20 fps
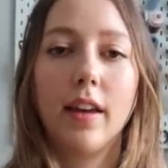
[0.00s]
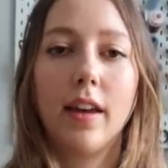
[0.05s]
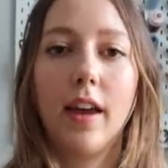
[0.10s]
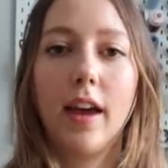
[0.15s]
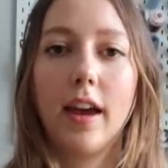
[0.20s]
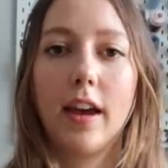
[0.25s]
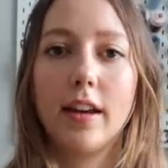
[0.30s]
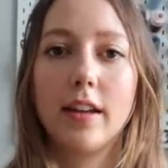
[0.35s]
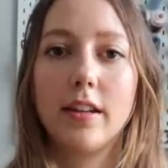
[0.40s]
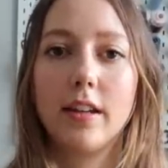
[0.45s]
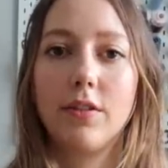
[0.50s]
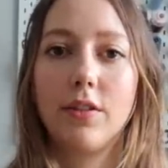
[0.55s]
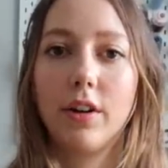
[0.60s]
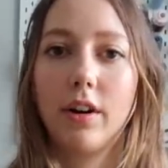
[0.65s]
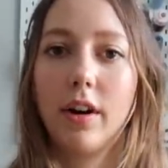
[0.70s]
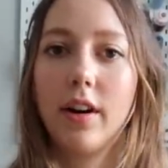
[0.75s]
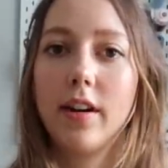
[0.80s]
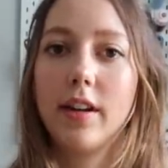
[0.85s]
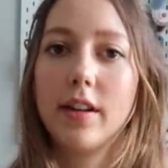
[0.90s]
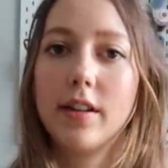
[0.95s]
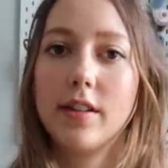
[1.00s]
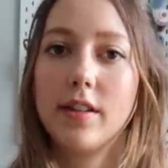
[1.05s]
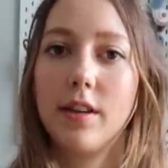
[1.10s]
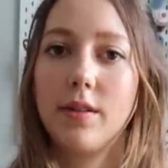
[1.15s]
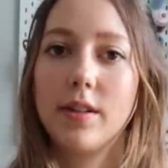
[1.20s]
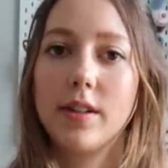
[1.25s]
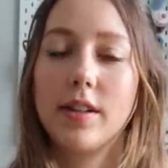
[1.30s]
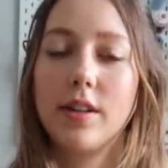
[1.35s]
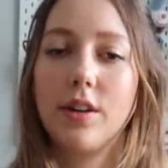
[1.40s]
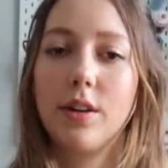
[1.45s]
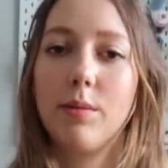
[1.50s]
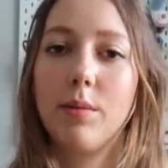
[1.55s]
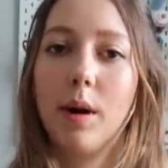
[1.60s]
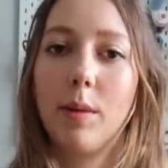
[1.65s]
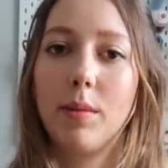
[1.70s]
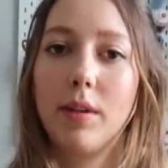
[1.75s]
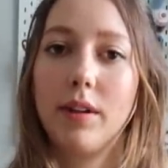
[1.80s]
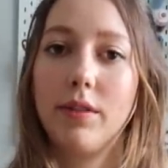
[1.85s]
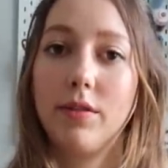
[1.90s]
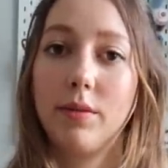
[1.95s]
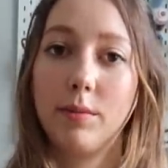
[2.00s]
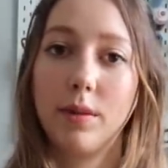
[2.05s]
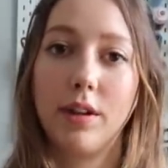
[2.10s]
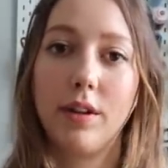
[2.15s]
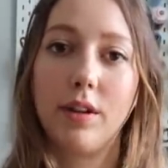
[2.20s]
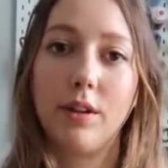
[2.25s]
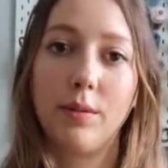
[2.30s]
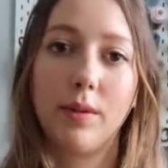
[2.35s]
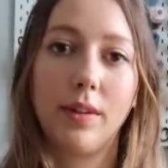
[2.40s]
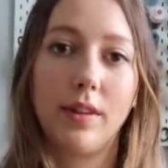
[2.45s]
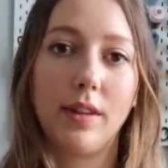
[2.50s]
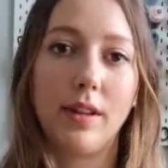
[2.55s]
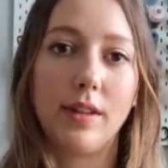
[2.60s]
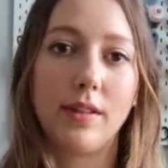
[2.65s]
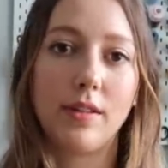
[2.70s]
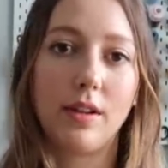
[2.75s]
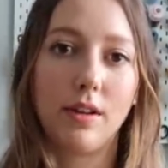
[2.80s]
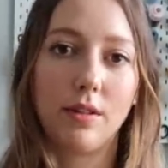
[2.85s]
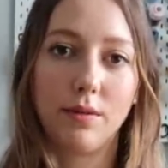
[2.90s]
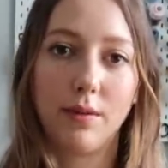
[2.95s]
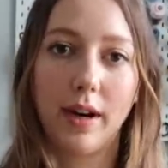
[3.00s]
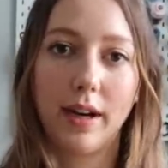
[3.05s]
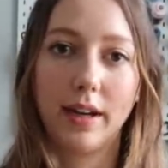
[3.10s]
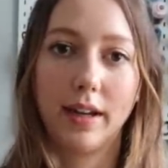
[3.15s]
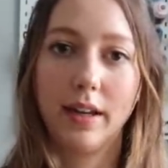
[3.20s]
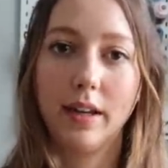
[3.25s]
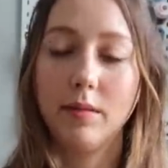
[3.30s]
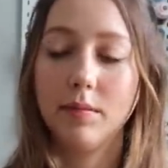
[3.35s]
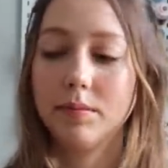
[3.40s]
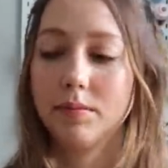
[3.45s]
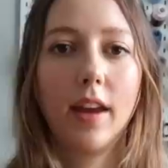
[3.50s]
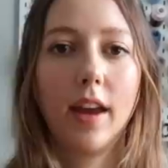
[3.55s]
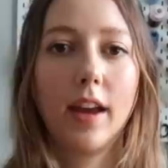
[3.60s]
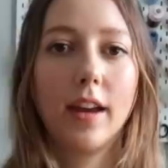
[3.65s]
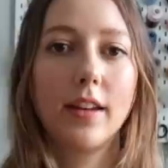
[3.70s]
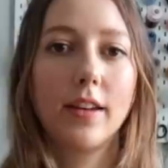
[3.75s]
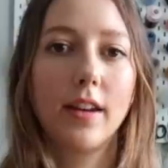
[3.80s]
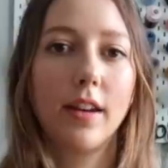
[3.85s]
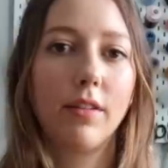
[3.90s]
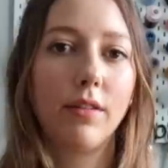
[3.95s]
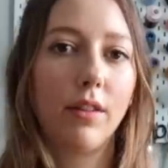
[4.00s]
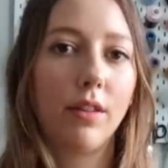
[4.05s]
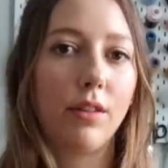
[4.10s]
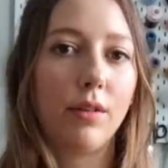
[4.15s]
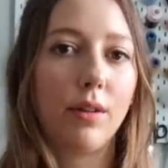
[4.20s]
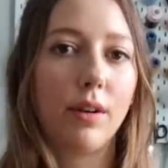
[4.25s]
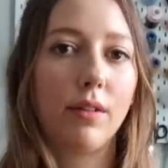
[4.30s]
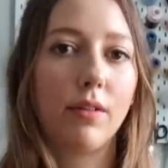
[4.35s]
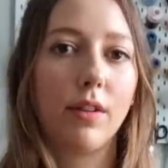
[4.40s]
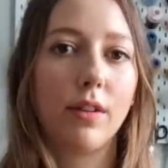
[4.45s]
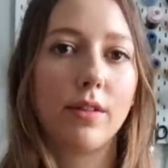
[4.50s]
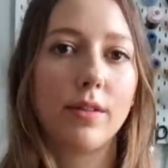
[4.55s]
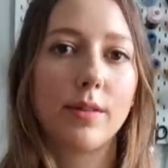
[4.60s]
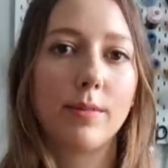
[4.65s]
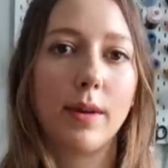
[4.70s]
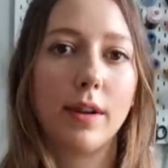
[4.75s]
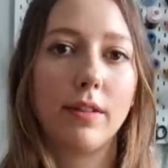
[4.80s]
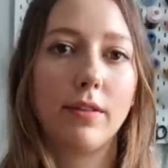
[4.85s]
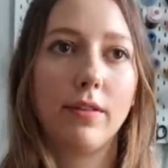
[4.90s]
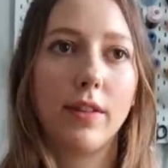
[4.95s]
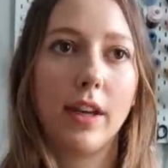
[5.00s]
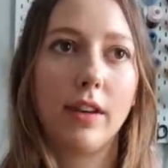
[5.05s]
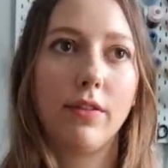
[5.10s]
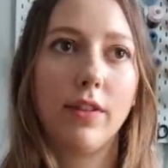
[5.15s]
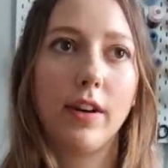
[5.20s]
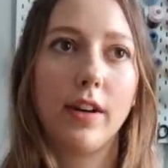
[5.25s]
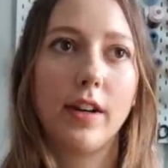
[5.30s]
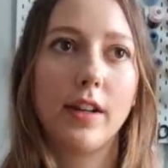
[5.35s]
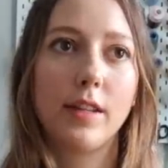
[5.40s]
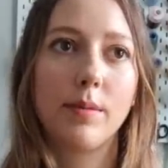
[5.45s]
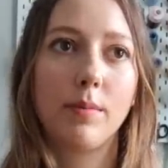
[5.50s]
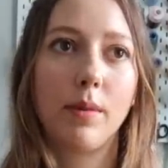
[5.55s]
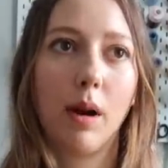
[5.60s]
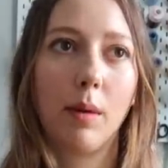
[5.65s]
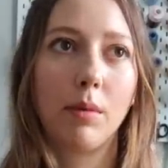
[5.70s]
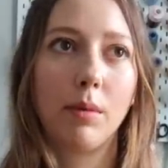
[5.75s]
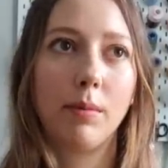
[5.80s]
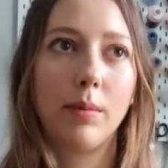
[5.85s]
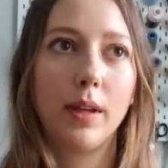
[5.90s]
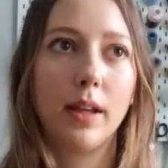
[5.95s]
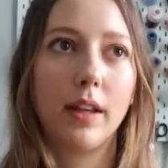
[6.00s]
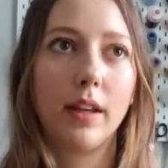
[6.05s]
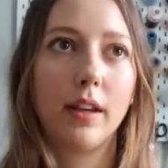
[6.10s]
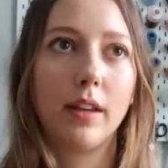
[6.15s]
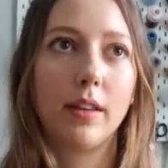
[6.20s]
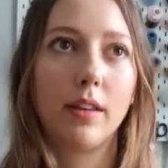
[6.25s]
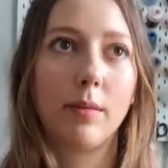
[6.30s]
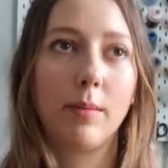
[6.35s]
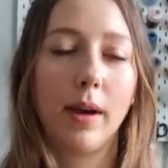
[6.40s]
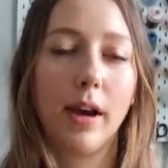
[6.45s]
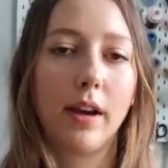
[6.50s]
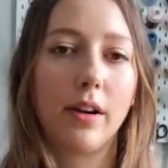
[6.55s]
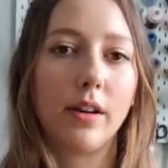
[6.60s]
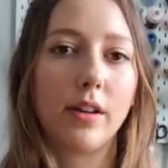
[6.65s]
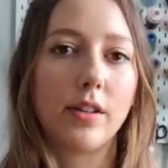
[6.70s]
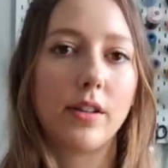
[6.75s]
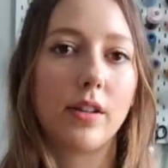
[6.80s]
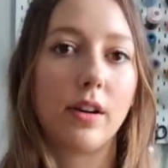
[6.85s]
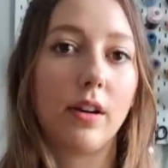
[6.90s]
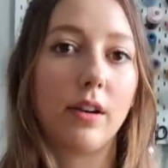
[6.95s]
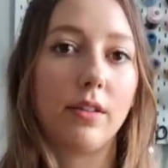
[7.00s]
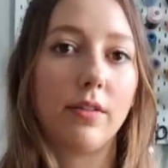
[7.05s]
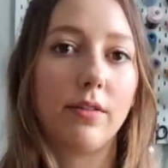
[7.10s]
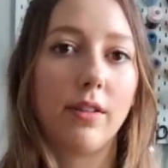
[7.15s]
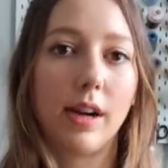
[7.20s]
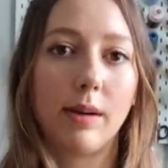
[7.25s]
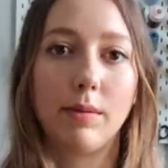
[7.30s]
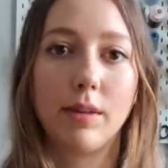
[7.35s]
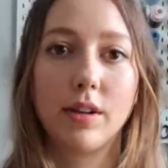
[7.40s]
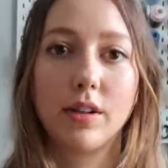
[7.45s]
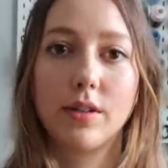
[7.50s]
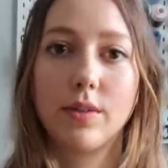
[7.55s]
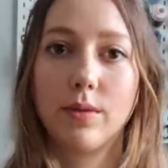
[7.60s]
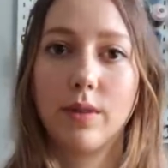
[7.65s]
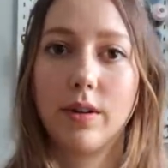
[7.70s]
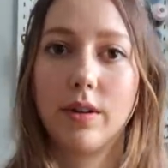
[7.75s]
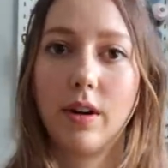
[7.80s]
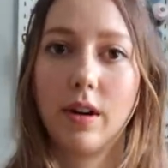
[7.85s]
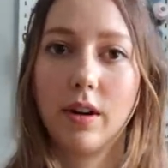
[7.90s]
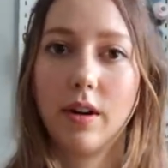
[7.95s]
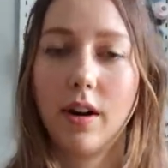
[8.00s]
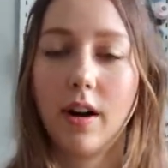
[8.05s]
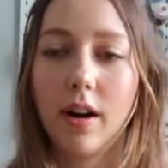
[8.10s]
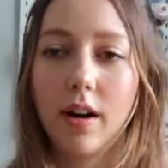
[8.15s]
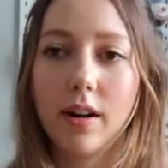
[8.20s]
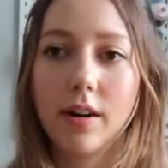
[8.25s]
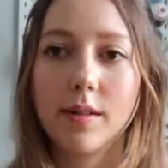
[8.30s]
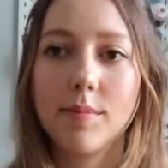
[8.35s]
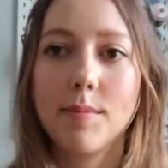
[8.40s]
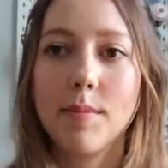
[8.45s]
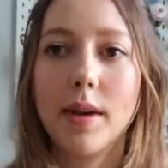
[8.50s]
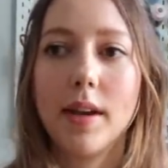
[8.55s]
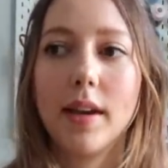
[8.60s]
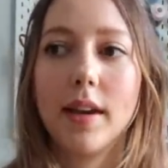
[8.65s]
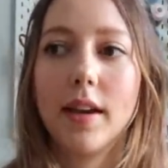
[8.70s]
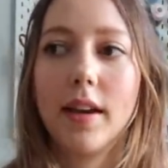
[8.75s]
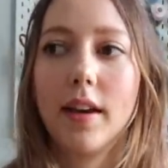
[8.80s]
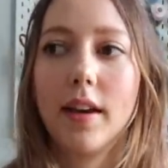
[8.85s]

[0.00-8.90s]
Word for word: And if you're already a sewist, then you're probably familiar with these already. And of the three of those, my favorite is probably the patterns on fabricstore.com.